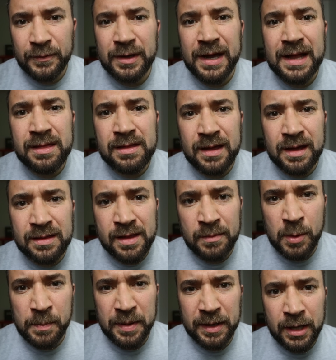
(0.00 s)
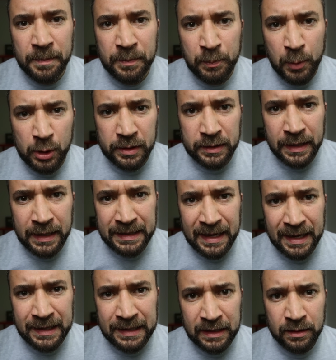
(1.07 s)
And for God's sake, someone pick up Brooklyn
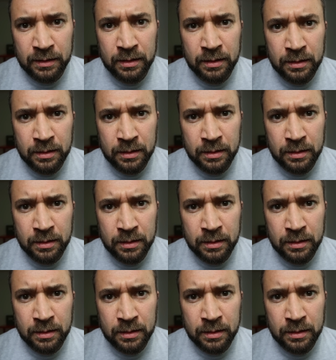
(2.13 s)
Nine-Nine.